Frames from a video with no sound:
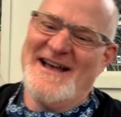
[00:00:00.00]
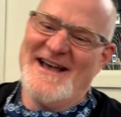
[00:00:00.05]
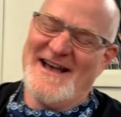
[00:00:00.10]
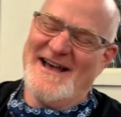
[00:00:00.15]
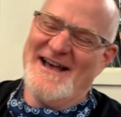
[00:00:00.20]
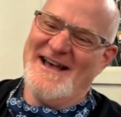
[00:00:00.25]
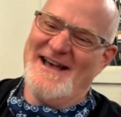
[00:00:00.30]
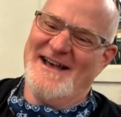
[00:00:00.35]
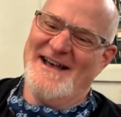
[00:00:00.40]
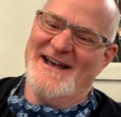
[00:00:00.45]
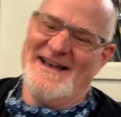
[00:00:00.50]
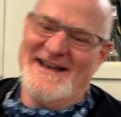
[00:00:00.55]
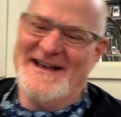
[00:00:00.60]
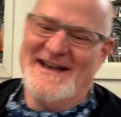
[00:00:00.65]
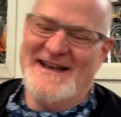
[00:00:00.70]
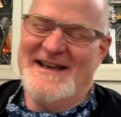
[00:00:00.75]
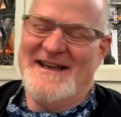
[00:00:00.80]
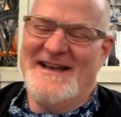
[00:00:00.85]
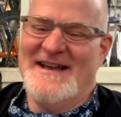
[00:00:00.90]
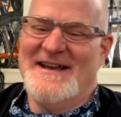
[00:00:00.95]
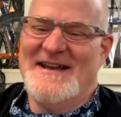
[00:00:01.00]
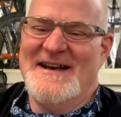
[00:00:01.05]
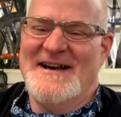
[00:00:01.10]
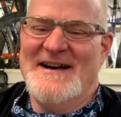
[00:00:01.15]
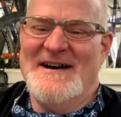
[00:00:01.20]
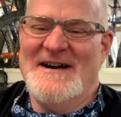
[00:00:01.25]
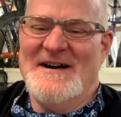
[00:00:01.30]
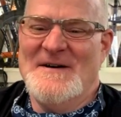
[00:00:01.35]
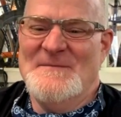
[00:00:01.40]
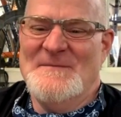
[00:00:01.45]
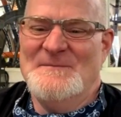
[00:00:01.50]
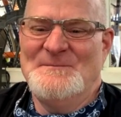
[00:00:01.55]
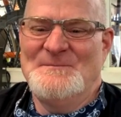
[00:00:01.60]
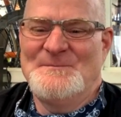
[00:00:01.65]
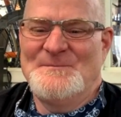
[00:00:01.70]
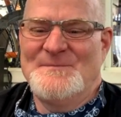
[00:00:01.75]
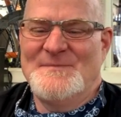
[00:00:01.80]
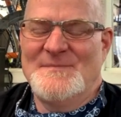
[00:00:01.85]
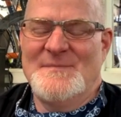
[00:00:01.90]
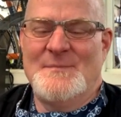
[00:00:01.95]
um,
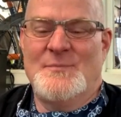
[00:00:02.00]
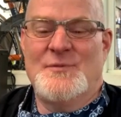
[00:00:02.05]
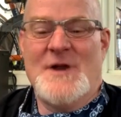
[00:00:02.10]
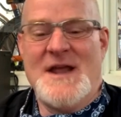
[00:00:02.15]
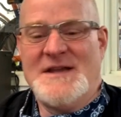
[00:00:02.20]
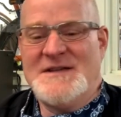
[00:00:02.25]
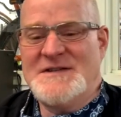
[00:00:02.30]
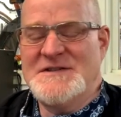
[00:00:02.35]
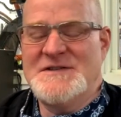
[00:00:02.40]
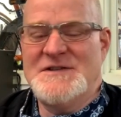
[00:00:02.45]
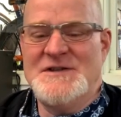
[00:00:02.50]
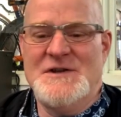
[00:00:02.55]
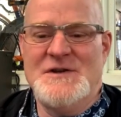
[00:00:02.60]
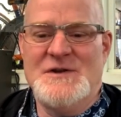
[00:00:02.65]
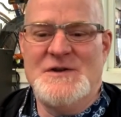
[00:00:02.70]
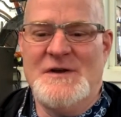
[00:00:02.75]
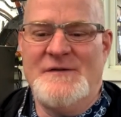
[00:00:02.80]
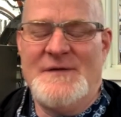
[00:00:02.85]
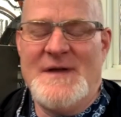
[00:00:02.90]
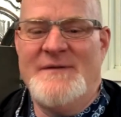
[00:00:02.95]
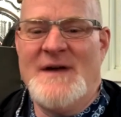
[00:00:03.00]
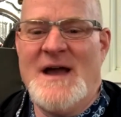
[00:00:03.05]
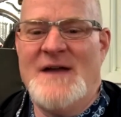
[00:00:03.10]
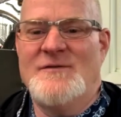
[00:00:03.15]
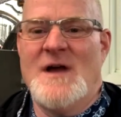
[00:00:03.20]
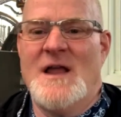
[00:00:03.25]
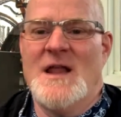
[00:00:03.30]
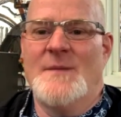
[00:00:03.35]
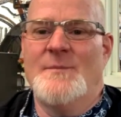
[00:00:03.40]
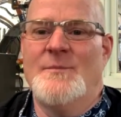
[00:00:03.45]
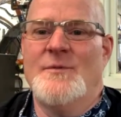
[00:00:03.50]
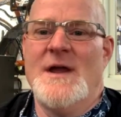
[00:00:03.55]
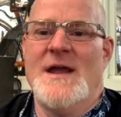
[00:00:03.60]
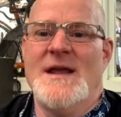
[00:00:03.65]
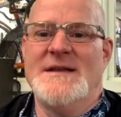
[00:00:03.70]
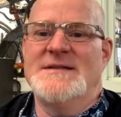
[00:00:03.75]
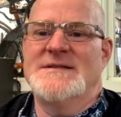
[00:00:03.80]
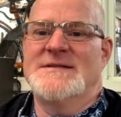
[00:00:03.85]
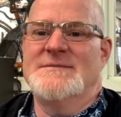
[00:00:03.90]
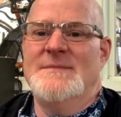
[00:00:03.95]
brakes too. If you have hydraulic
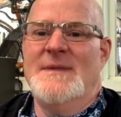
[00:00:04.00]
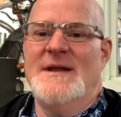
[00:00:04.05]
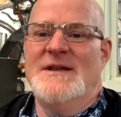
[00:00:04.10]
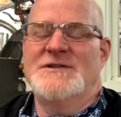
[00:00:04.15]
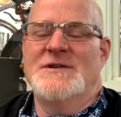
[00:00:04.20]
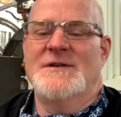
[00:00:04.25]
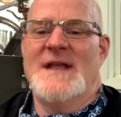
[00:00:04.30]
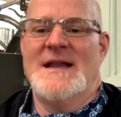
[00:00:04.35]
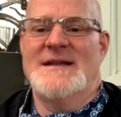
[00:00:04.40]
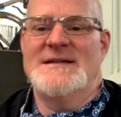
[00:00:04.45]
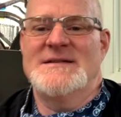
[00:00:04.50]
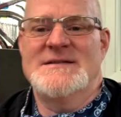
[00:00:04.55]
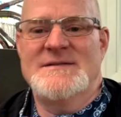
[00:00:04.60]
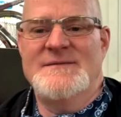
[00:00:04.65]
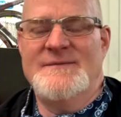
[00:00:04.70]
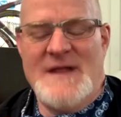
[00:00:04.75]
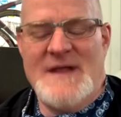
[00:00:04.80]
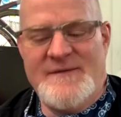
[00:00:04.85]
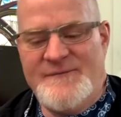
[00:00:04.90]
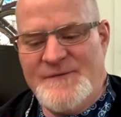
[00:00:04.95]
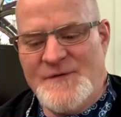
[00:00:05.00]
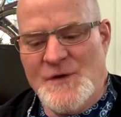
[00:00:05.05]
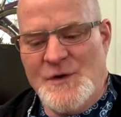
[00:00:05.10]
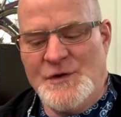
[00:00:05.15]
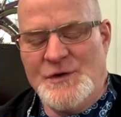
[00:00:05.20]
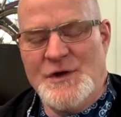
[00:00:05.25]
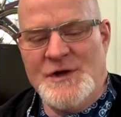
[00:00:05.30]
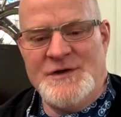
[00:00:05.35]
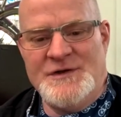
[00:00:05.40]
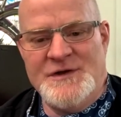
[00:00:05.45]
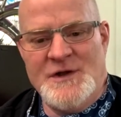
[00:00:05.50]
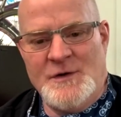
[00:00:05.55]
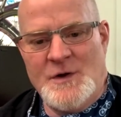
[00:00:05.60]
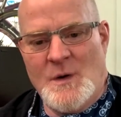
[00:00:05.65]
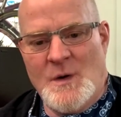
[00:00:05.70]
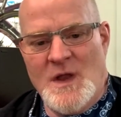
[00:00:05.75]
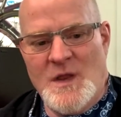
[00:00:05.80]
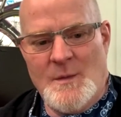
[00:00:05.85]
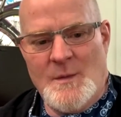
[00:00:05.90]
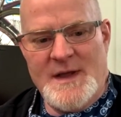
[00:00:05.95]
brakes, make sure that's they feel good and don't
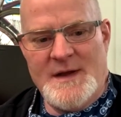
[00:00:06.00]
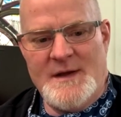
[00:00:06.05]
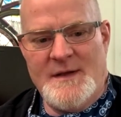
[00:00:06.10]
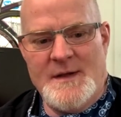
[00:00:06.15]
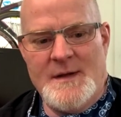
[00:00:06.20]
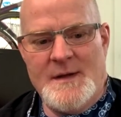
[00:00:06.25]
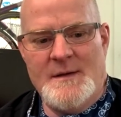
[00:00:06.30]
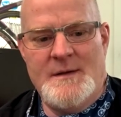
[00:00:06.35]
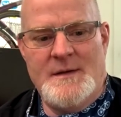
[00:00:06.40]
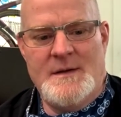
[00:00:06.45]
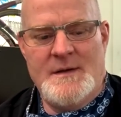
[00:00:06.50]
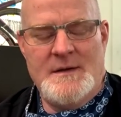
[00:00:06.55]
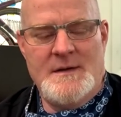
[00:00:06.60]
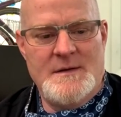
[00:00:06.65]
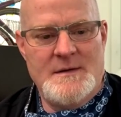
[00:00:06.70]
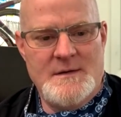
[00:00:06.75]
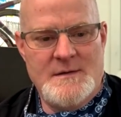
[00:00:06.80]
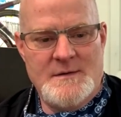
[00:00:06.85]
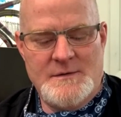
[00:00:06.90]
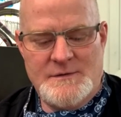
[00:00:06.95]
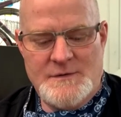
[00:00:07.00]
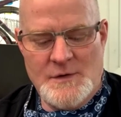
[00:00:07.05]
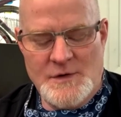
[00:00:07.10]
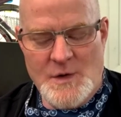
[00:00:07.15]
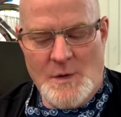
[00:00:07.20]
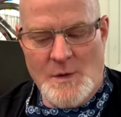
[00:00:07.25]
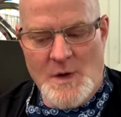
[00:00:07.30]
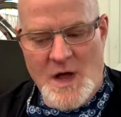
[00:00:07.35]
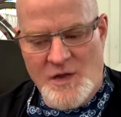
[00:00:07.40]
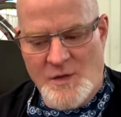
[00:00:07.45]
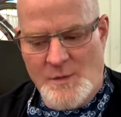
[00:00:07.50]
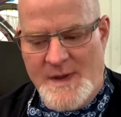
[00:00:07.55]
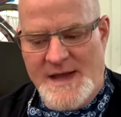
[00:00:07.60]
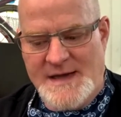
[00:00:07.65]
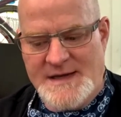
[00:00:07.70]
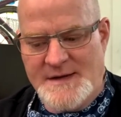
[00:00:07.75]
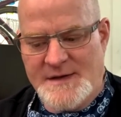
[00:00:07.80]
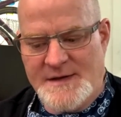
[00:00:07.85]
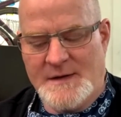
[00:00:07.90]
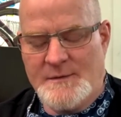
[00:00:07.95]
go all the way to the don't go all the
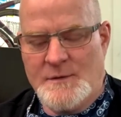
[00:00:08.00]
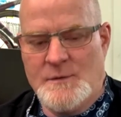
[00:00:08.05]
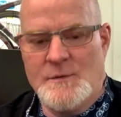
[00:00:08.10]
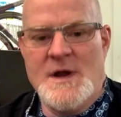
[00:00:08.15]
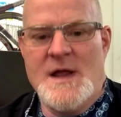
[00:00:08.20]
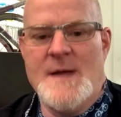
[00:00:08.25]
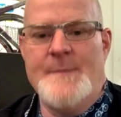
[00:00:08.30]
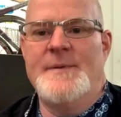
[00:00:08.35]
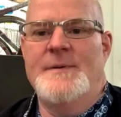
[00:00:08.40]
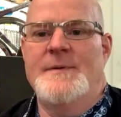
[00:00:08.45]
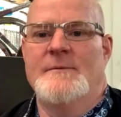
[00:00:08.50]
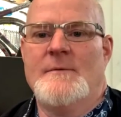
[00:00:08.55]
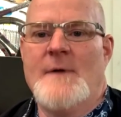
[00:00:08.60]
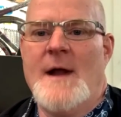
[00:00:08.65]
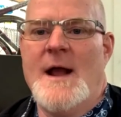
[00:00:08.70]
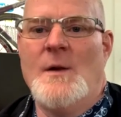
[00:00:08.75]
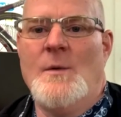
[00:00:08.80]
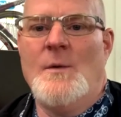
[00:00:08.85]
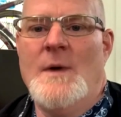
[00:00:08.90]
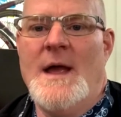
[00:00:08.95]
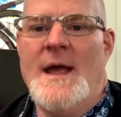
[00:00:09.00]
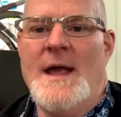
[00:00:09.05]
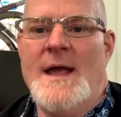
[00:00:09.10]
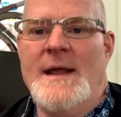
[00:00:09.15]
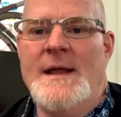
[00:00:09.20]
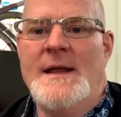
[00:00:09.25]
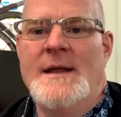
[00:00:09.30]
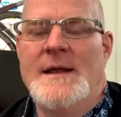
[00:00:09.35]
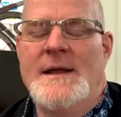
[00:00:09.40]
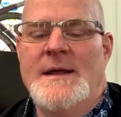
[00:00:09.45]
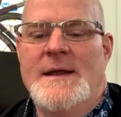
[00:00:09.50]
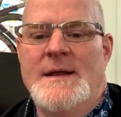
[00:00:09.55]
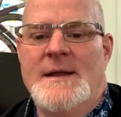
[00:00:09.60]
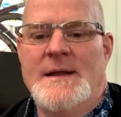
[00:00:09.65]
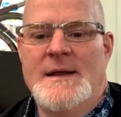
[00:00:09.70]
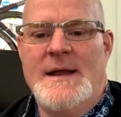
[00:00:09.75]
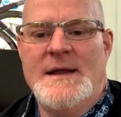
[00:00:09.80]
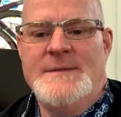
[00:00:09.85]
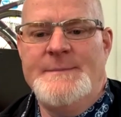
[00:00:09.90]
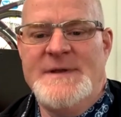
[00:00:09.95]
way to the grip right away
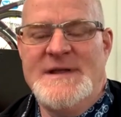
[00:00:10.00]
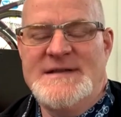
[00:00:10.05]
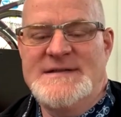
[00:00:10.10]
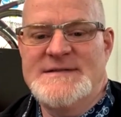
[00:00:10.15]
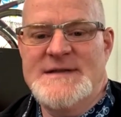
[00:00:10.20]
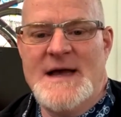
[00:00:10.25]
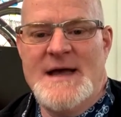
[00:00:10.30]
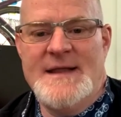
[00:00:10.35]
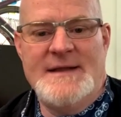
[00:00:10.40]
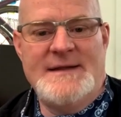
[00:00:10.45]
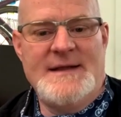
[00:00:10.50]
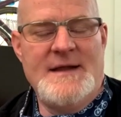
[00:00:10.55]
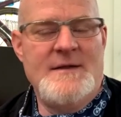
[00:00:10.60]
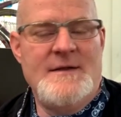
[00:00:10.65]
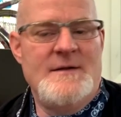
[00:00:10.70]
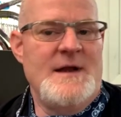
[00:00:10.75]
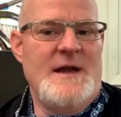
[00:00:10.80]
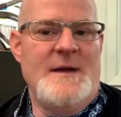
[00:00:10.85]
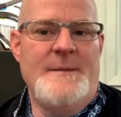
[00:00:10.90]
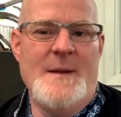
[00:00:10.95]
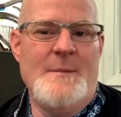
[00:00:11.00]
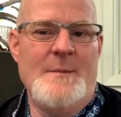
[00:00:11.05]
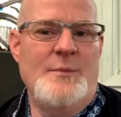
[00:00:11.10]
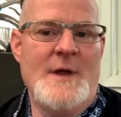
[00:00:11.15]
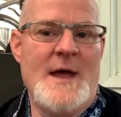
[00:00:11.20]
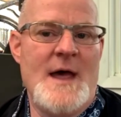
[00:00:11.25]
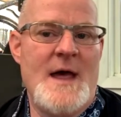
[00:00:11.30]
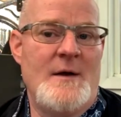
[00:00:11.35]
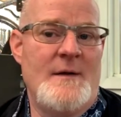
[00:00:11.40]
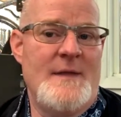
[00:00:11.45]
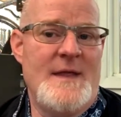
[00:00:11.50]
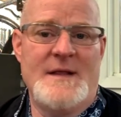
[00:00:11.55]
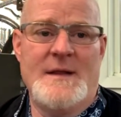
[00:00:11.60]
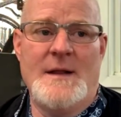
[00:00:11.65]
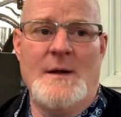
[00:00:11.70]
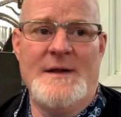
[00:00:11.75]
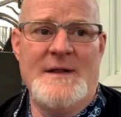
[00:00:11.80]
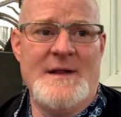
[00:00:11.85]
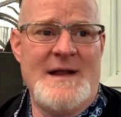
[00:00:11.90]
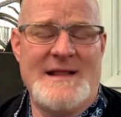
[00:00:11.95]
it'd be a sign that they either need to be bled or that,
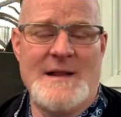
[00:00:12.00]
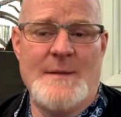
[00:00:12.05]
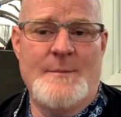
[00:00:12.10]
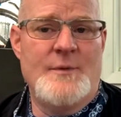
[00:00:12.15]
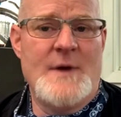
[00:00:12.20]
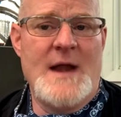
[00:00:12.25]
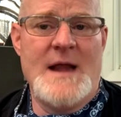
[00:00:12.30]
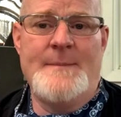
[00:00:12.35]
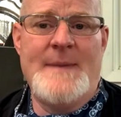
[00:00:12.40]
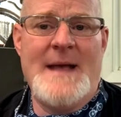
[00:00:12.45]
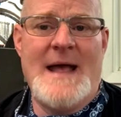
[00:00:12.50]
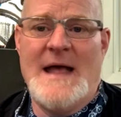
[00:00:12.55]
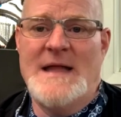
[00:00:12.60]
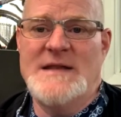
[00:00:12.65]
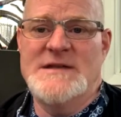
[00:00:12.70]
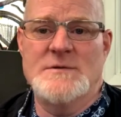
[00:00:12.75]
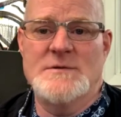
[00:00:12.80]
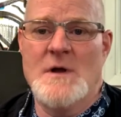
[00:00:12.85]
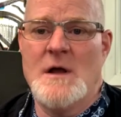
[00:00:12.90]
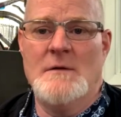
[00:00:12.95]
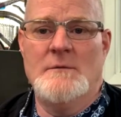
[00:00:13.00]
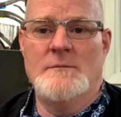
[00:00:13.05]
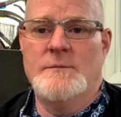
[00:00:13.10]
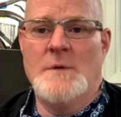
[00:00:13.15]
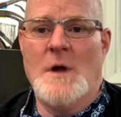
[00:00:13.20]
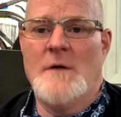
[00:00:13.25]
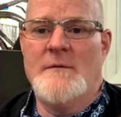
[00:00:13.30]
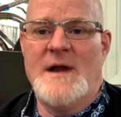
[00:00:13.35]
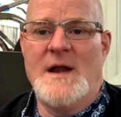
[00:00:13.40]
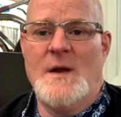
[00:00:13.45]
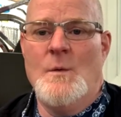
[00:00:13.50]
or that the brake pads are all, already